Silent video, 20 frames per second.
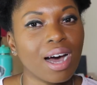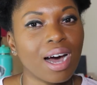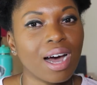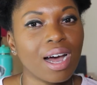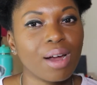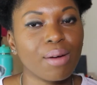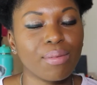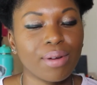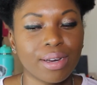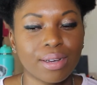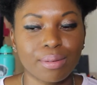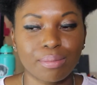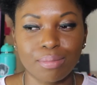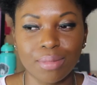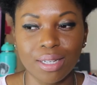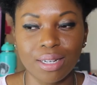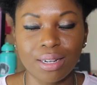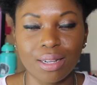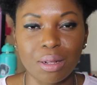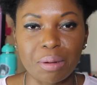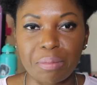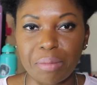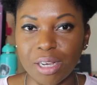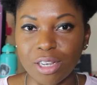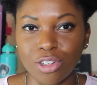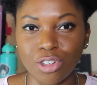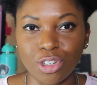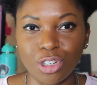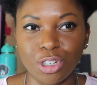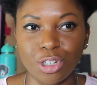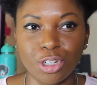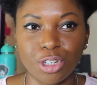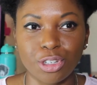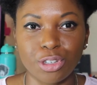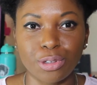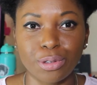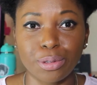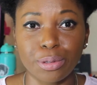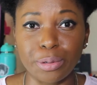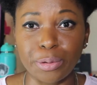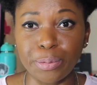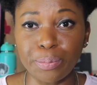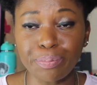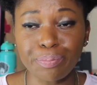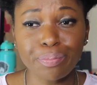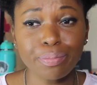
I recommended, make sure you